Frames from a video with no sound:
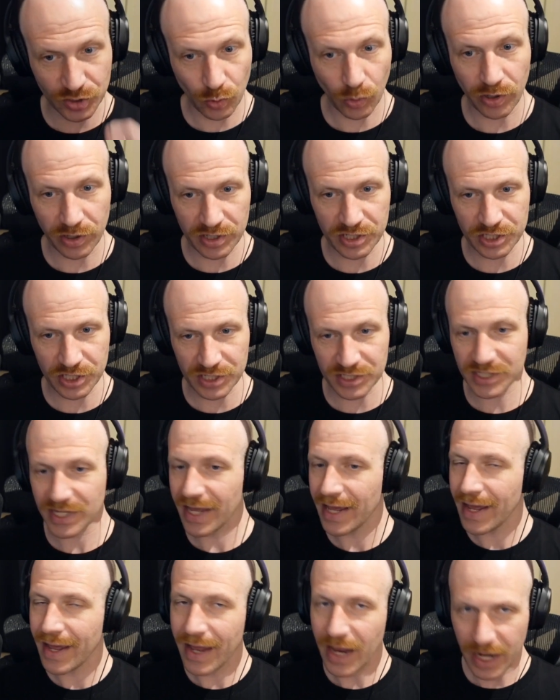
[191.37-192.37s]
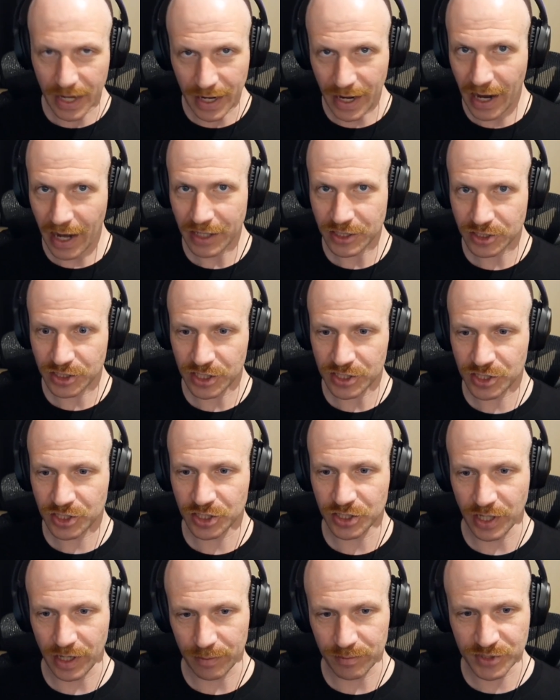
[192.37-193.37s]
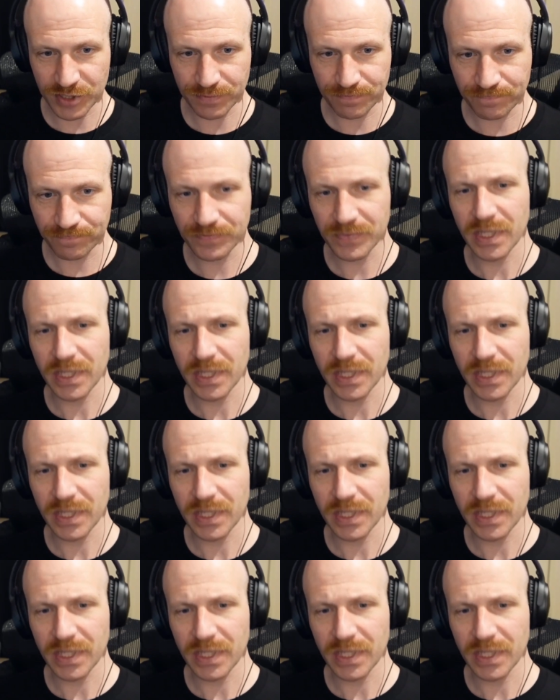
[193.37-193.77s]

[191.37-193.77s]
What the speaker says: shortages, not just chips.